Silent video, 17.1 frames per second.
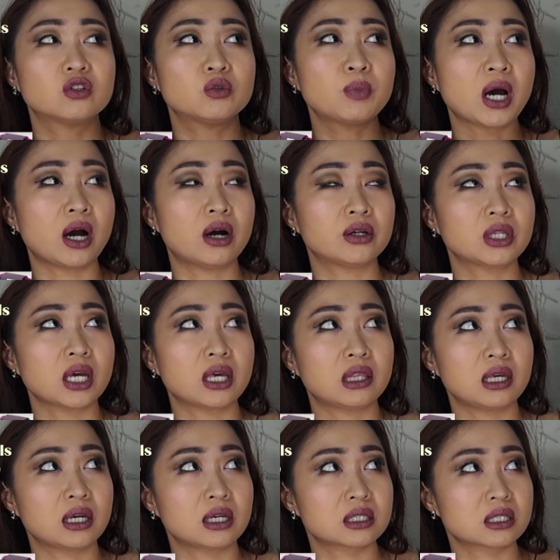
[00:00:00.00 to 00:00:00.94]
I
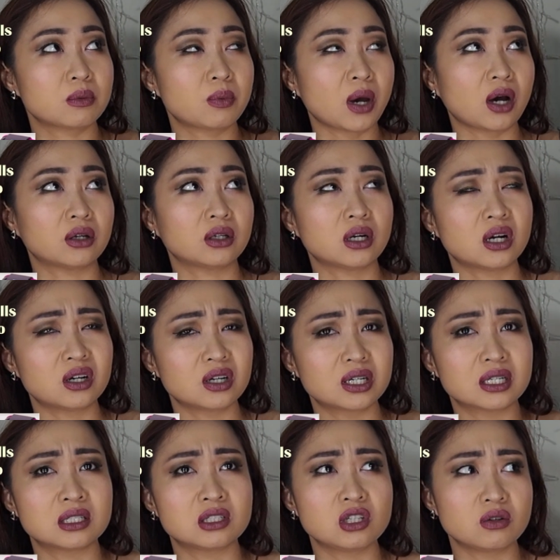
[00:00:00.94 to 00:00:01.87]
think it's about
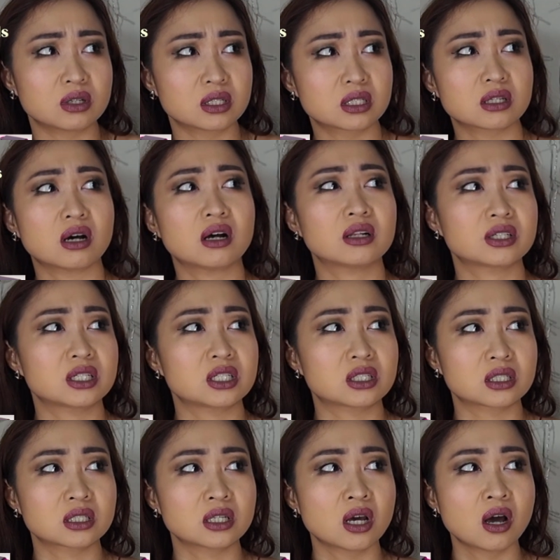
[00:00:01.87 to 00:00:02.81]

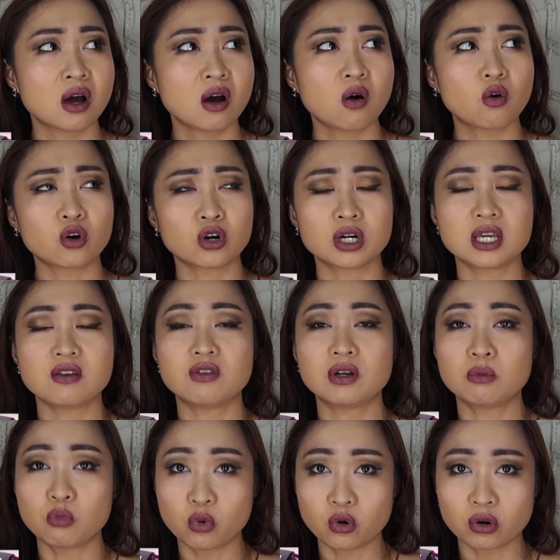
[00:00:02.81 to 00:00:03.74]
$100 or
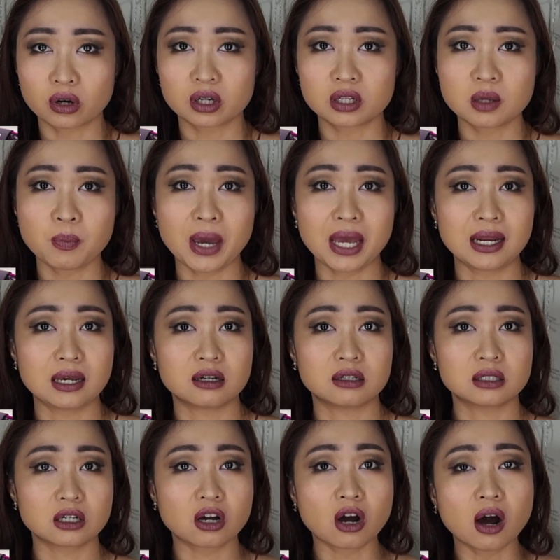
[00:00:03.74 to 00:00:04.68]
even more, depending on
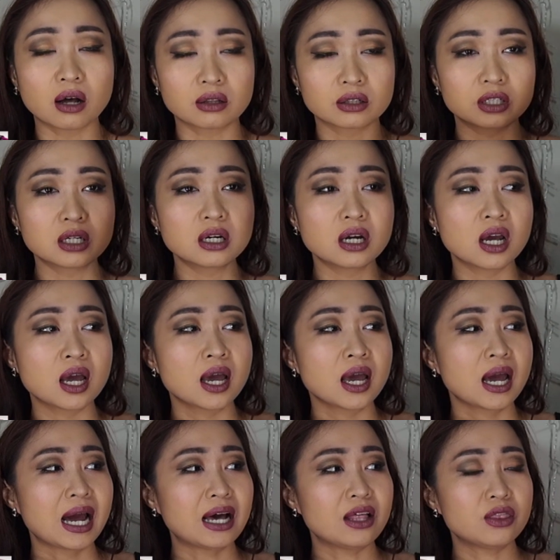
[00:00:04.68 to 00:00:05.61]
the color.
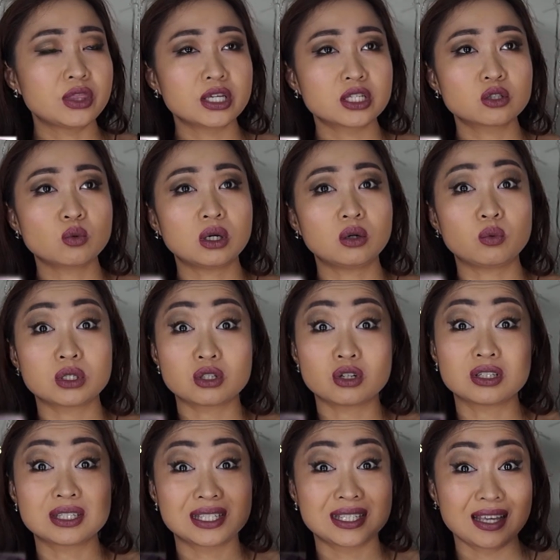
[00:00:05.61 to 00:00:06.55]
And this one was
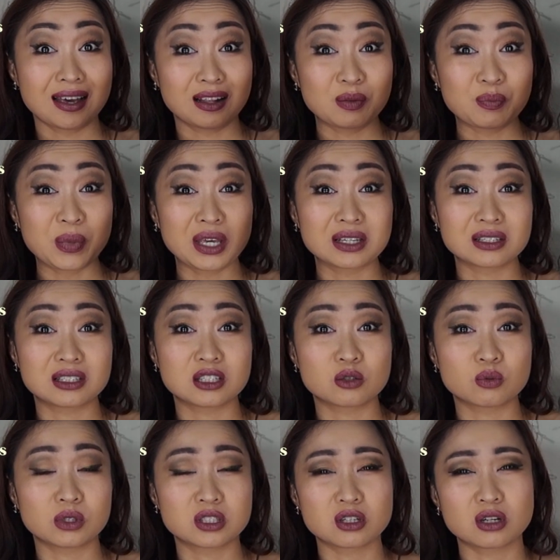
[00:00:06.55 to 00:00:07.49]
on sale because
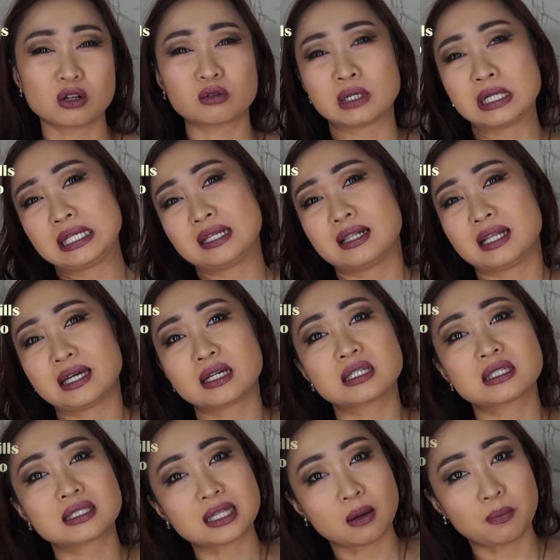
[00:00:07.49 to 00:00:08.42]
this was already like
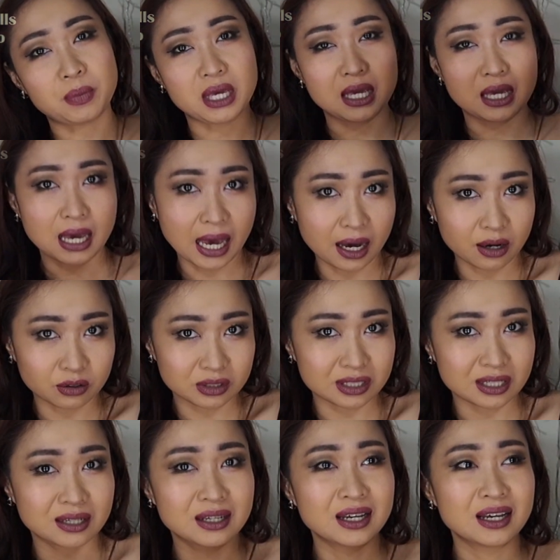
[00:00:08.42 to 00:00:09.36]
stepping
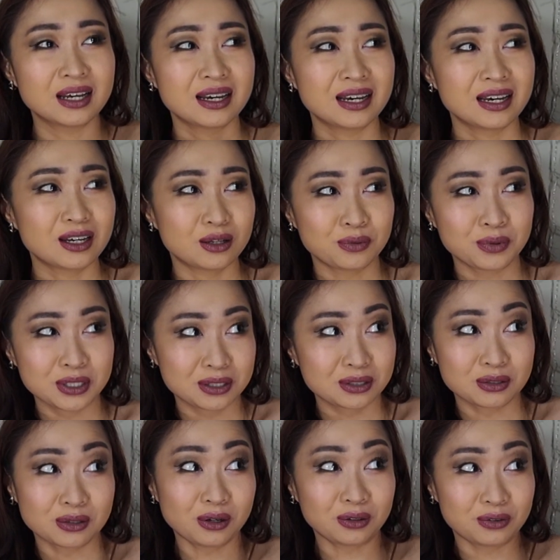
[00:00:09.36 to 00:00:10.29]
out. It
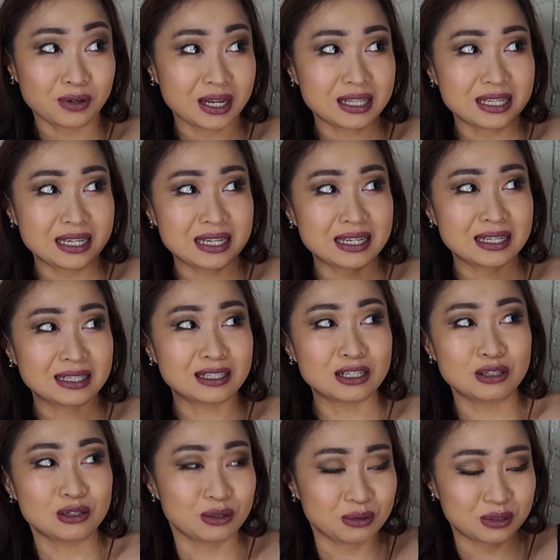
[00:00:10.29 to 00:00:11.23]
was already
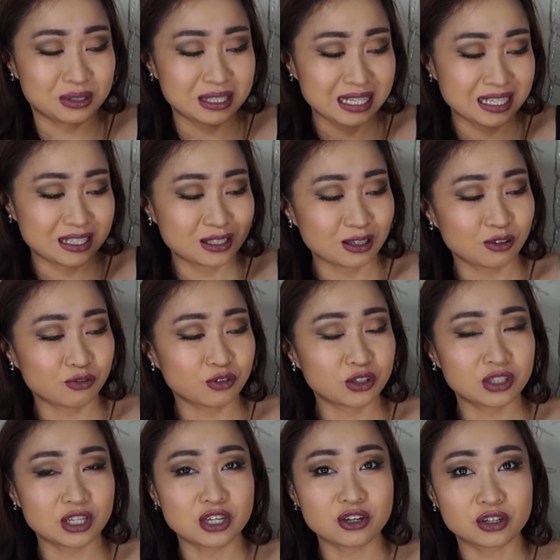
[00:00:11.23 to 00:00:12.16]
the new season
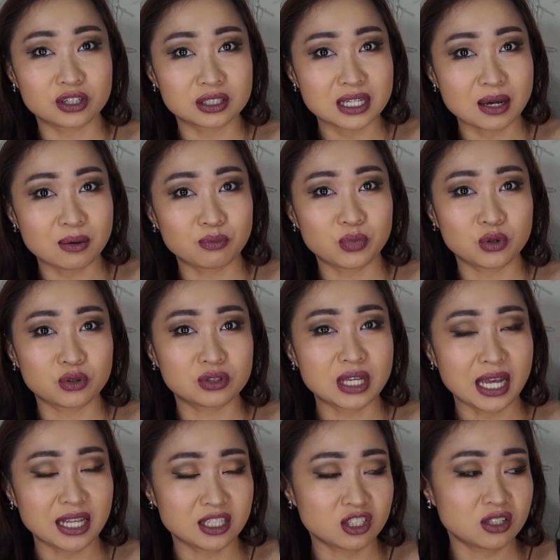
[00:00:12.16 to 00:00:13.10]
for the UrTempo
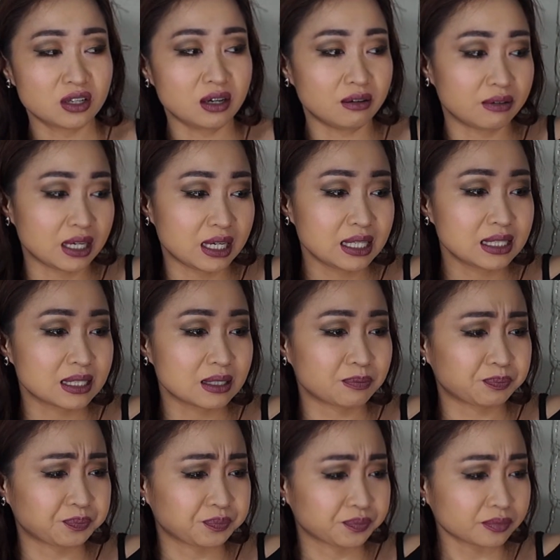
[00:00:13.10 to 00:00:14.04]
Dance series,
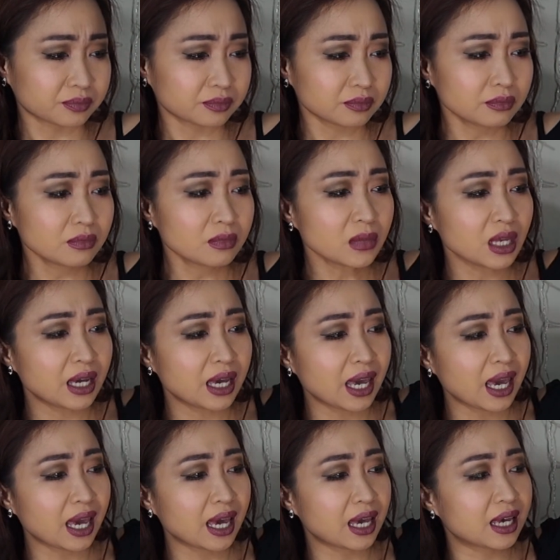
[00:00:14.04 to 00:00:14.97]

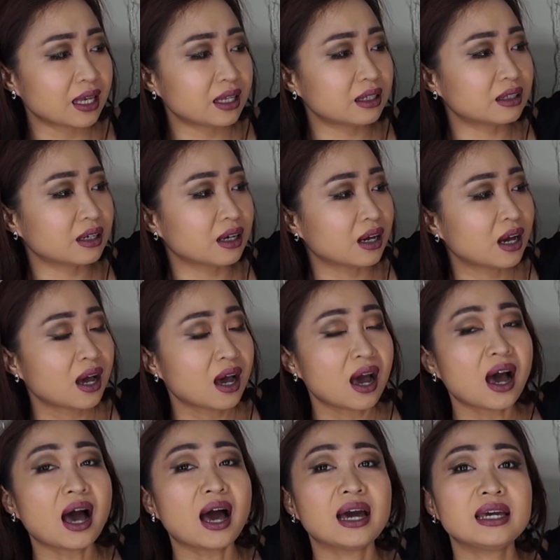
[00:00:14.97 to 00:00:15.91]
and
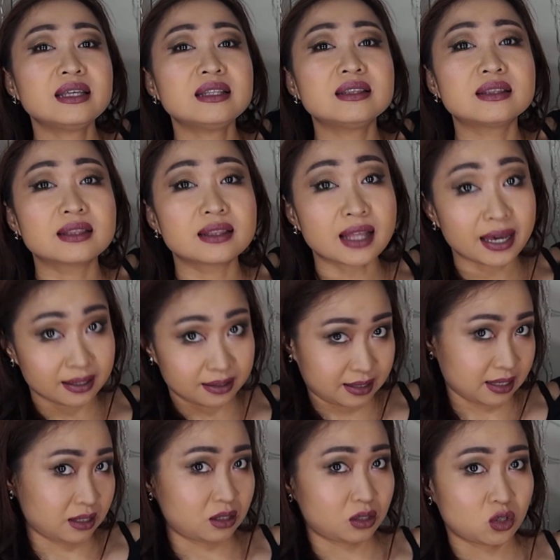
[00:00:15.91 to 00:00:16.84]
I like
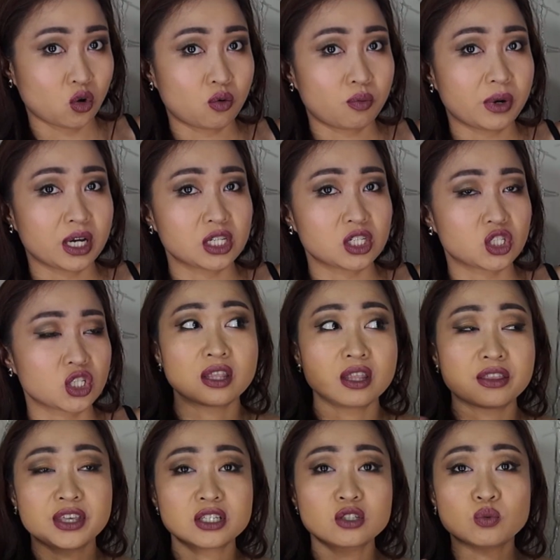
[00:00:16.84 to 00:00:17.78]
this so much.
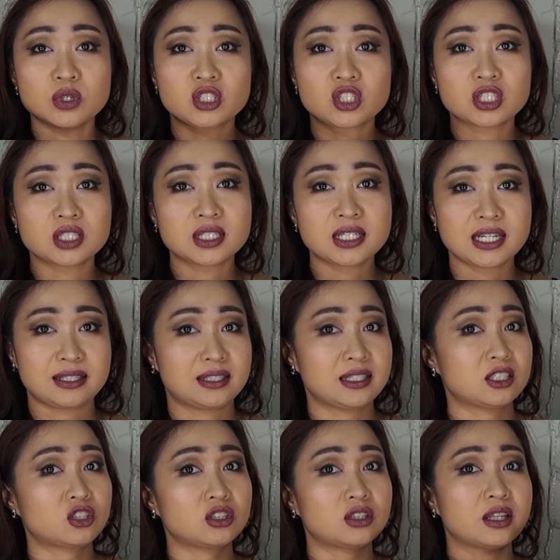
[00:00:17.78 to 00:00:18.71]
This one just takes
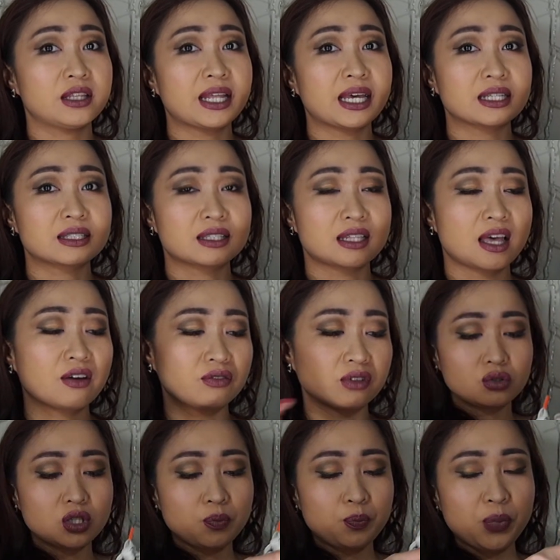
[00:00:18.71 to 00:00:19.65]
it to the next
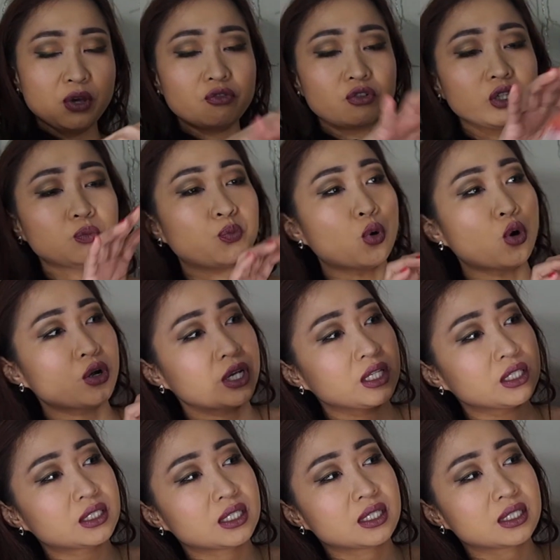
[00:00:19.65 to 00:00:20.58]
level. The pivot
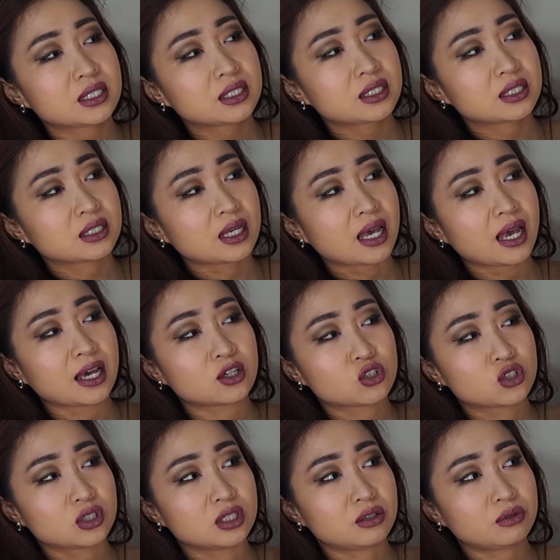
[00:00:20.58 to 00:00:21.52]
point is
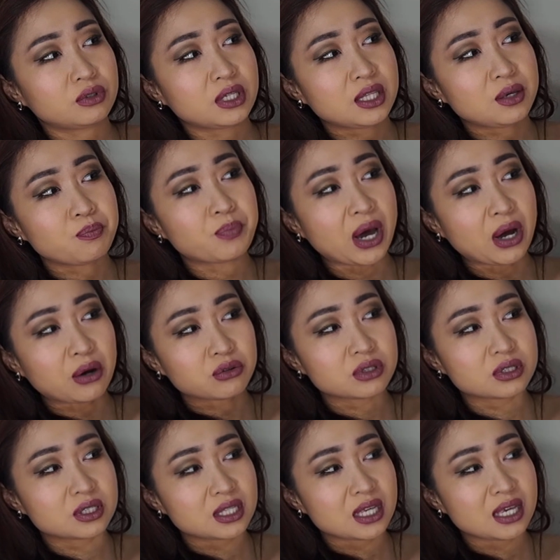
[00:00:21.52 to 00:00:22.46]
actually really
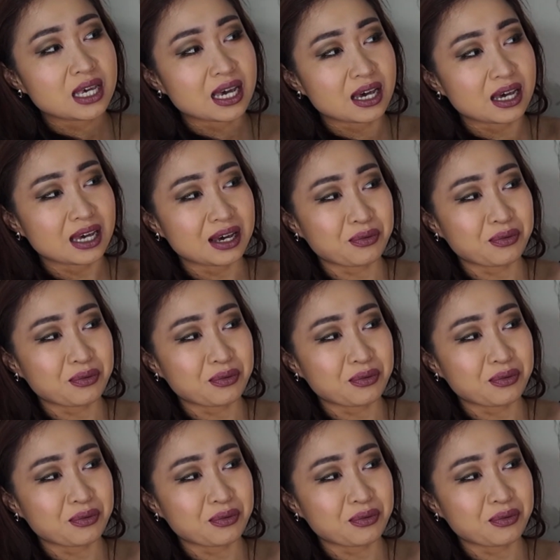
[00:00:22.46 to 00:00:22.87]
bouncy.